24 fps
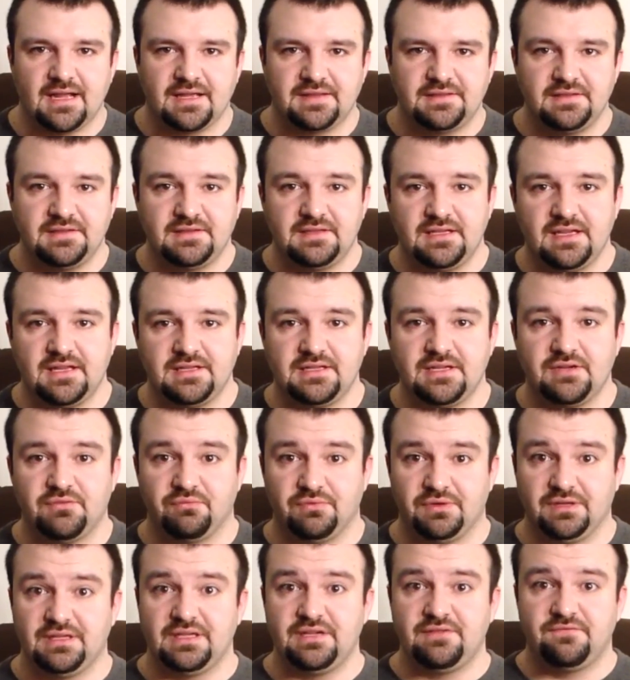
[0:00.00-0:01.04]
I think the ending
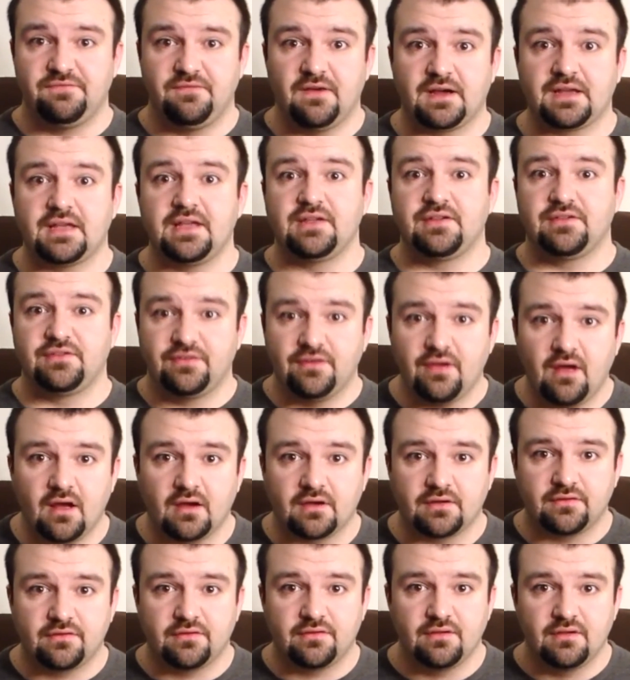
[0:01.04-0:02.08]
really fucking
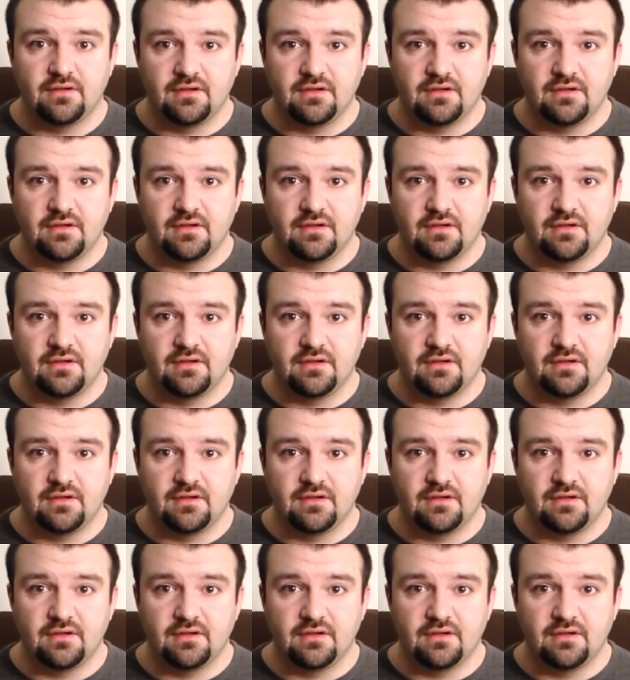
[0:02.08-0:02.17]
sucks.